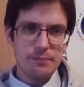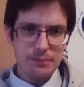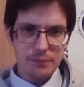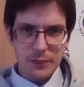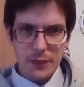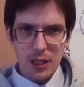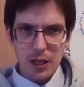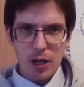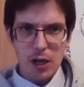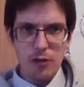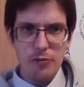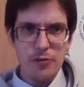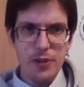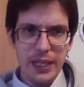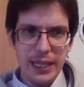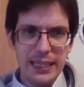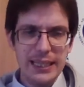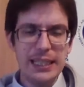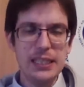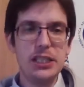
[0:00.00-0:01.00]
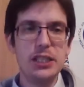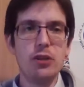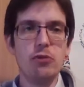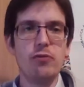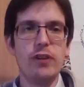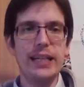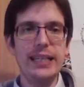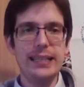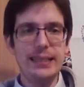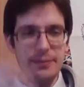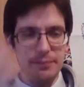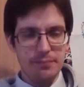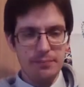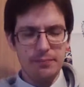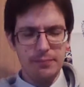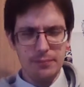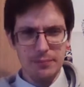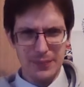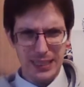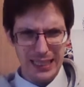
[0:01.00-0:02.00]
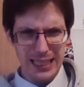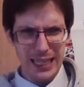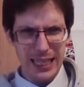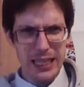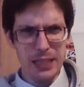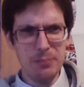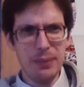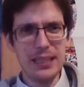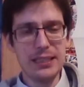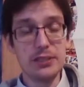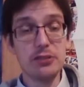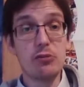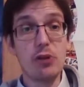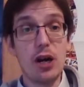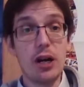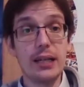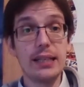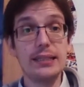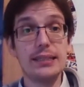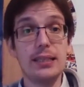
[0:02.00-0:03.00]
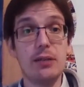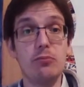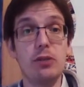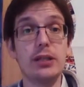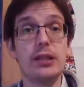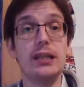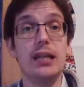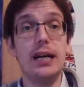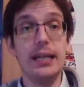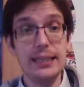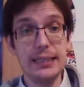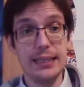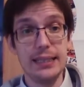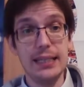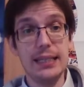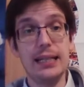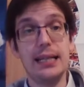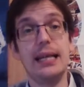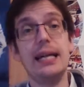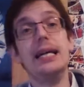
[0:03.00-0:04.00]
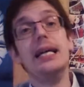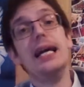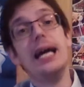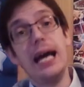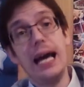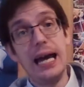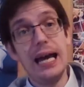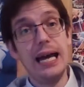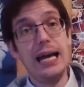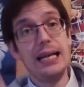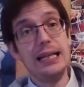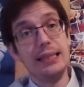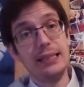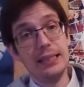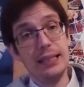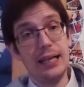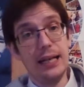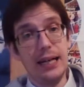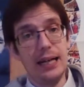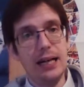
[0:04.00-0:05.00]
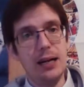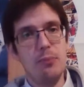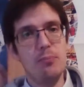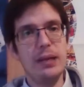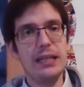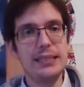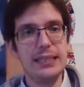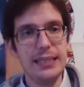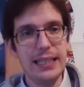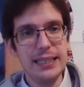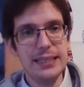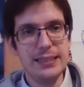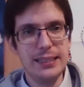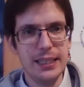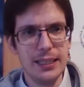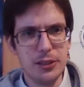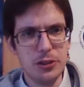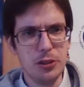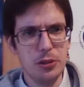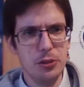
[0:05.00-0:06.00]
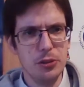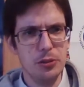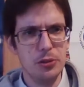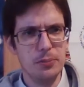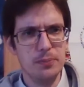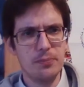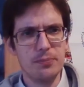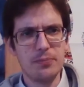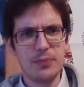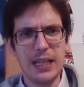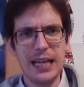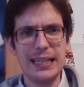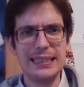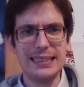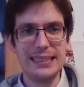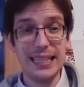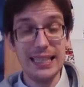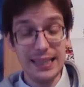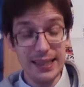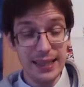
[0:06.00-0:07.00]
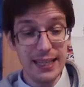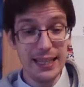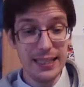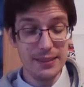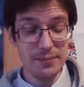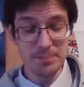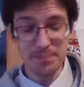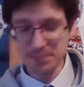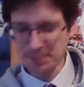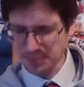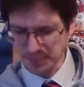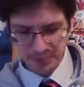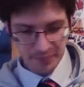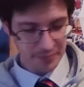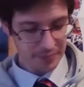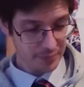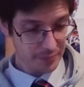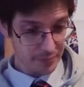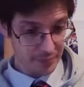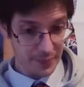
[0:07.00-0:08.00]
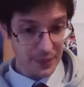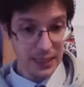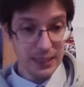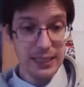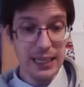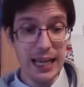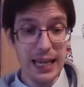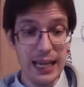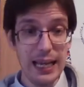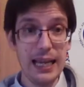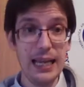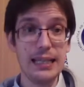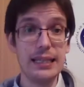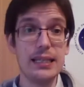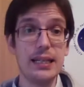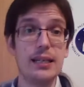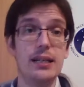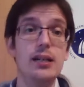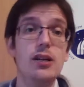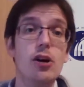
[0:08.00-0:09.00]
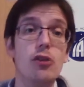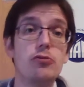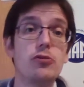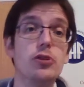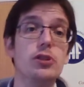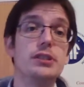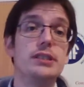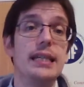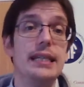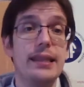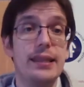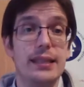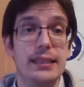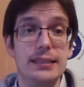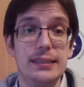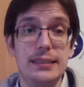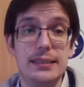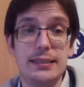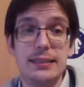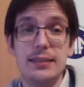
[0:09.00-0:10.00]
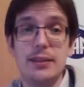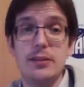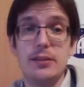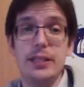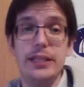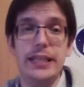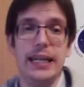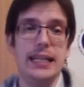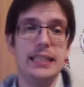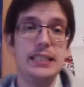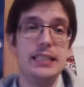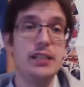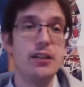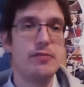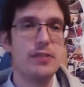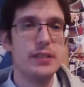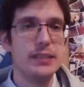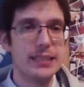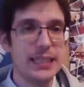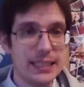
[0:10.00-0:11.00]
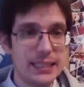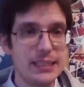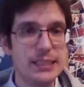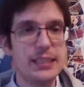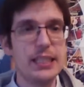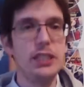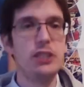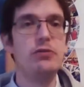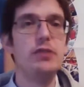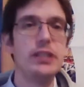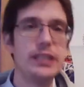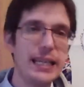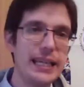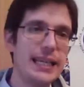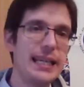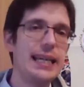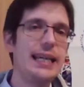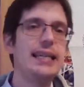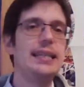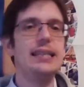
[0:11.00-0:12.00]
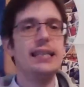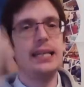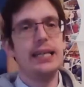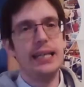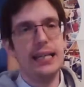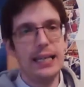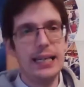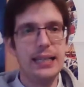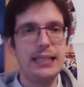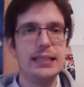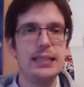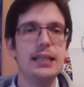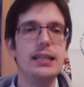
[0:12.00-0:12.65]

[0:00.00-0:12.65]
additional weight. It makes the rocket somewhat lighter and makes it easier to ascend then. And of course then the engine of the second stage would kick in and